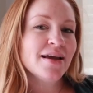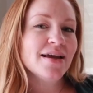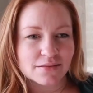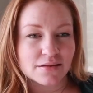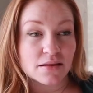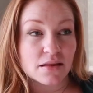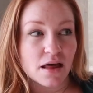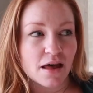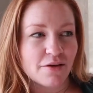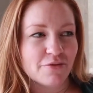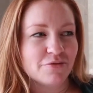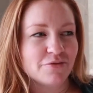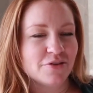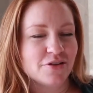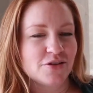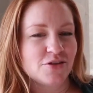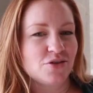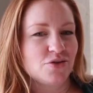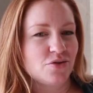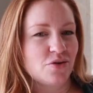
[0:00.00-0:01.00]
Loved
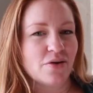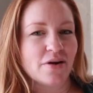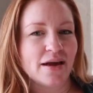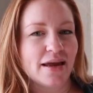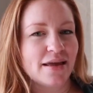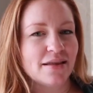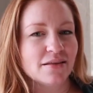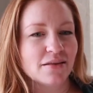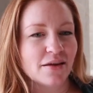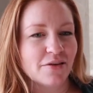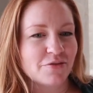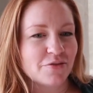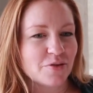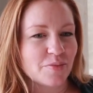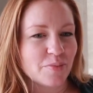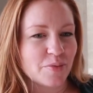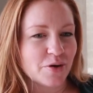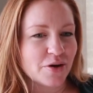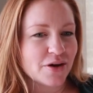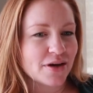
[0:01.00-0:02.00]
the story and loved the
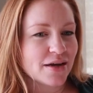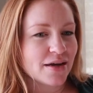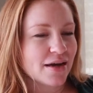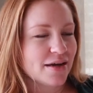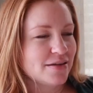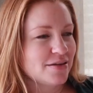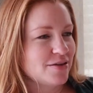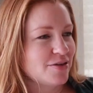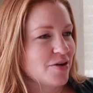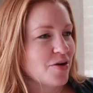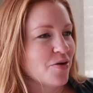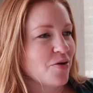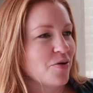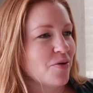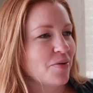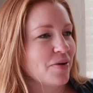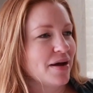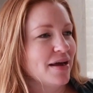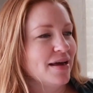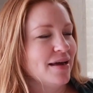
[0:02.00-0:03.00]
book, and
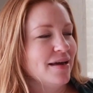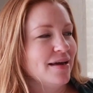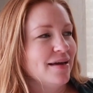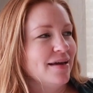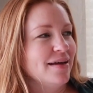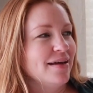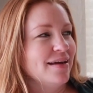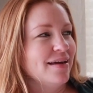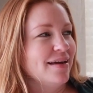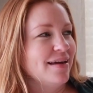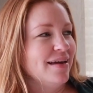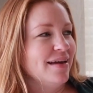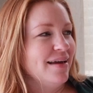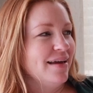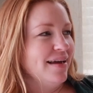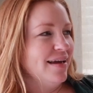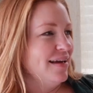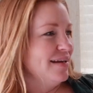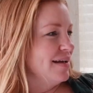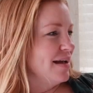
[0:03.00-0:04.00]
so
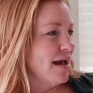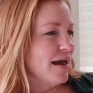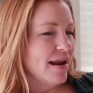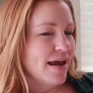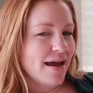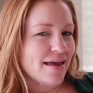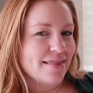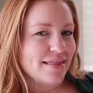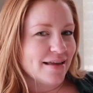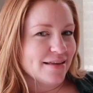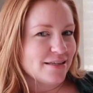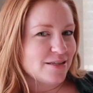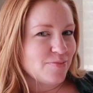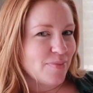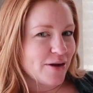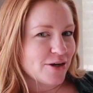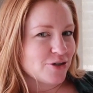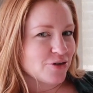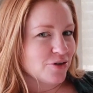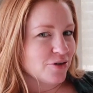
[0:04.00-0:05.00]
it kind of had that
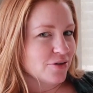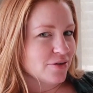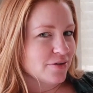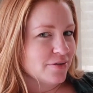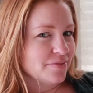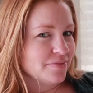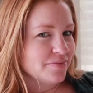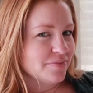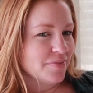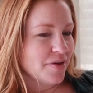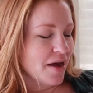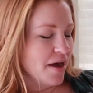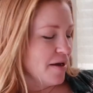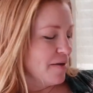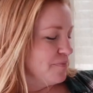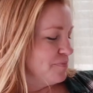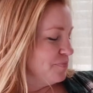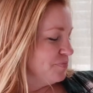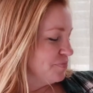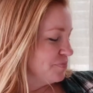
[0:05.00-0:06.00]
special
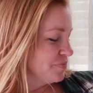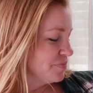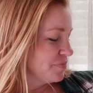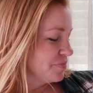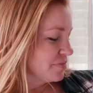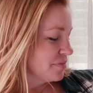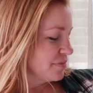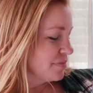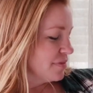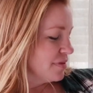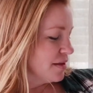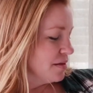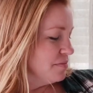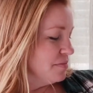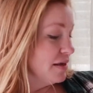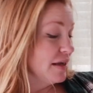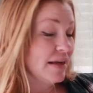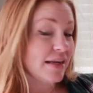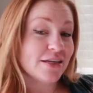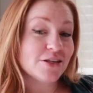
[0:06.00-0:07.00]

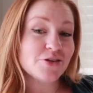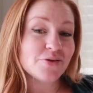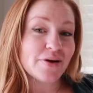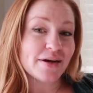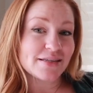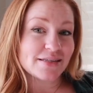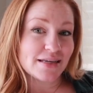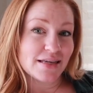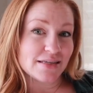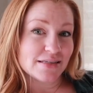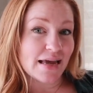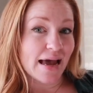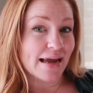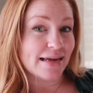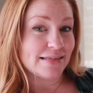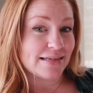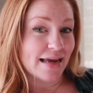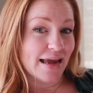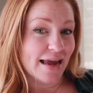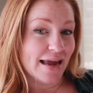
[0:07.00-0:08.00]
meaning to us, because
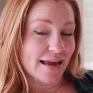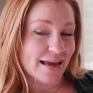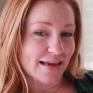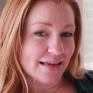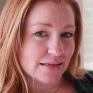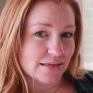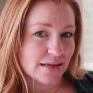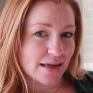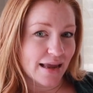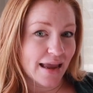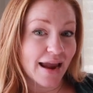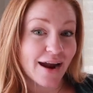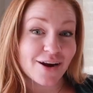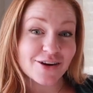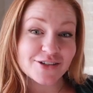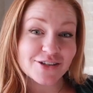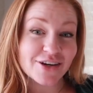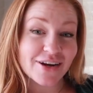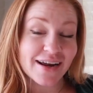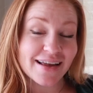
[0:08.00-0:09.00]
Haydee is a
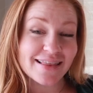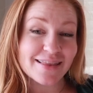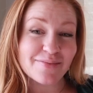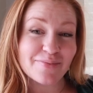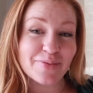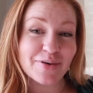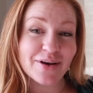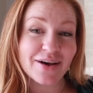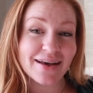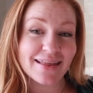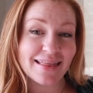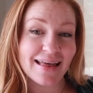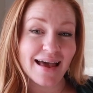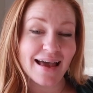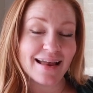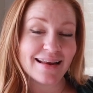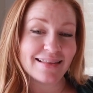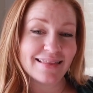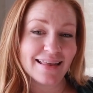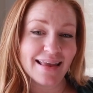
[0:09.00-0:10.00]
character in the book
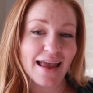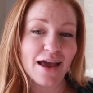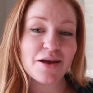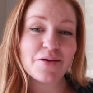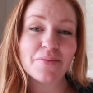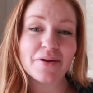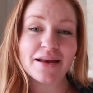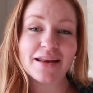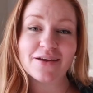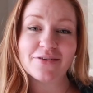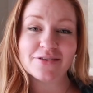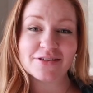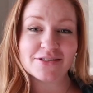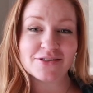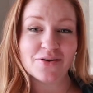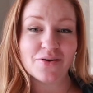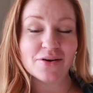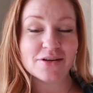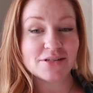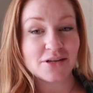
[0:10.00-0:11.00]
that the Count of Monte
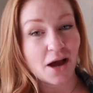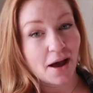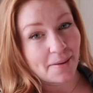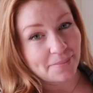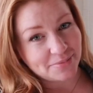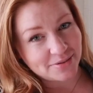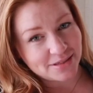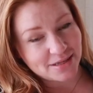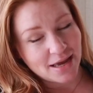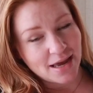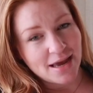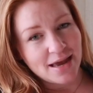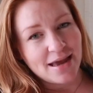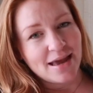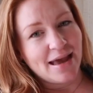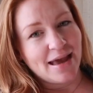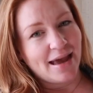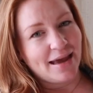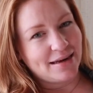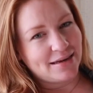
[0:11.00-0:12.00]
Cristo adopts,
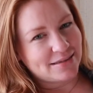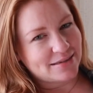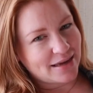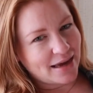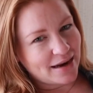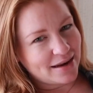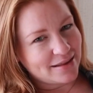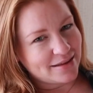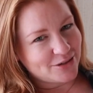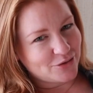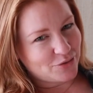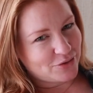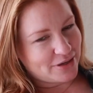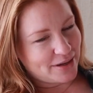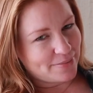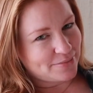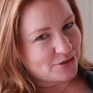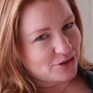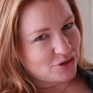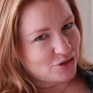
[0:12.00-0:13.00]
and it's kind of this
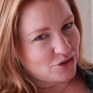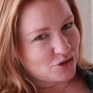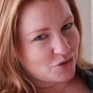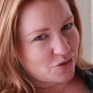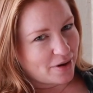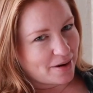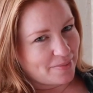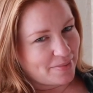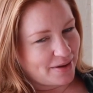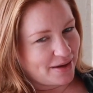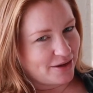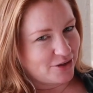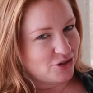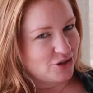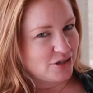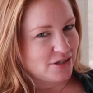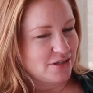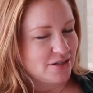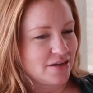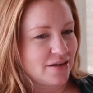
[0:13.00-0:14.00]
redemption story because
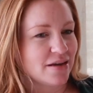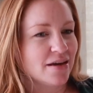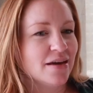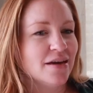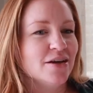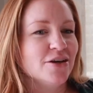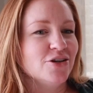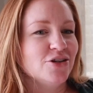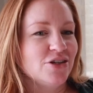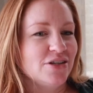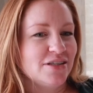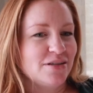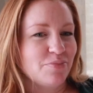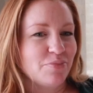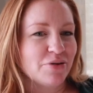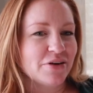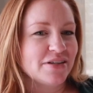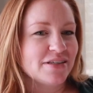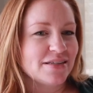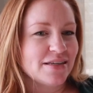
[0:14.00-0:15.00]
she's a
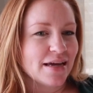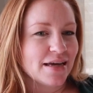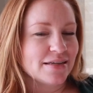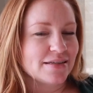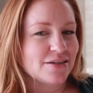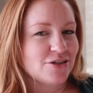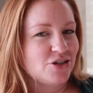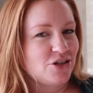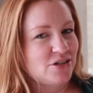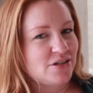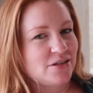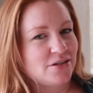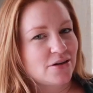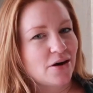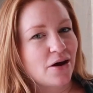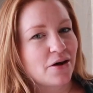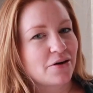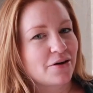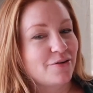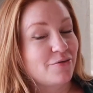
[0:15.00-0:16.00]
princess, and she's the
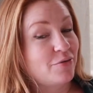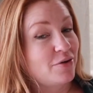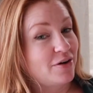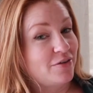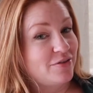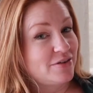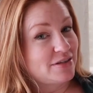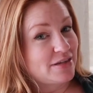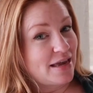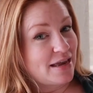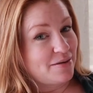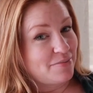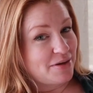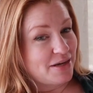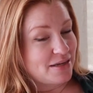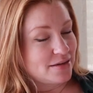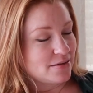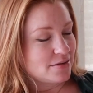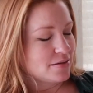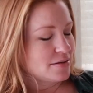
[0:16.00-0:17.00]
daughter of one of his
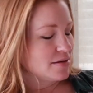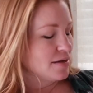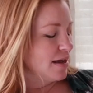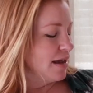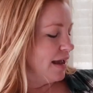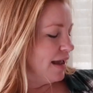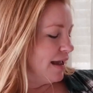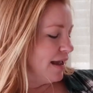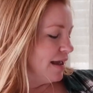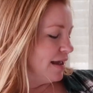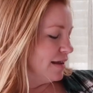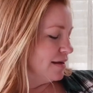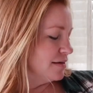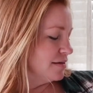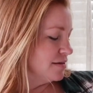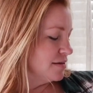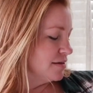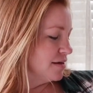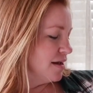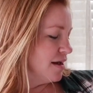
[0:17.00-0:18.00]
enemies, and
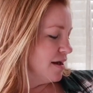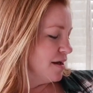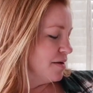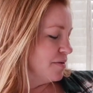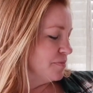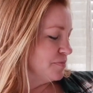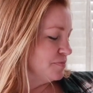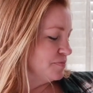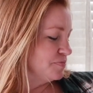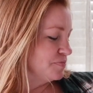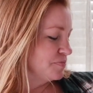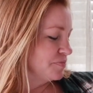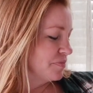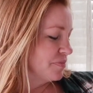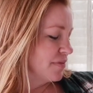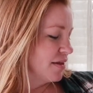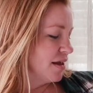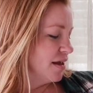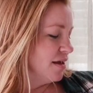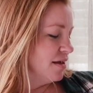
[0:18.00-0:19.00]

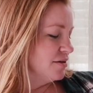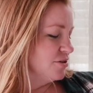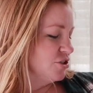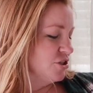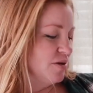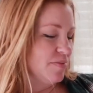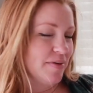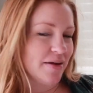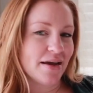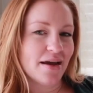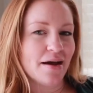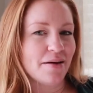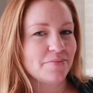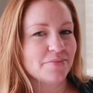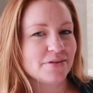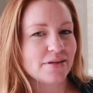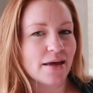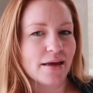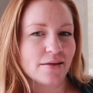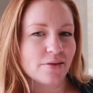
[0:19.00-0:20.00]
she
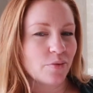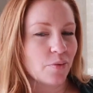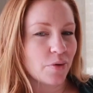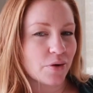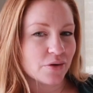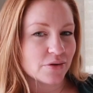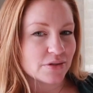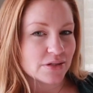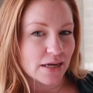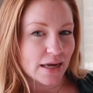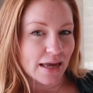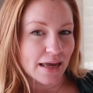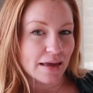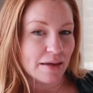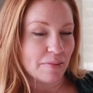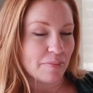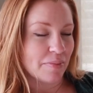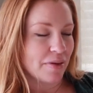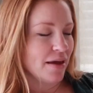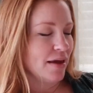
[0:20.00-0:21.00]
becomes like the world to
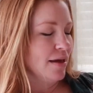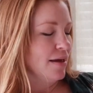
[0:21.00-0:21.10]
him.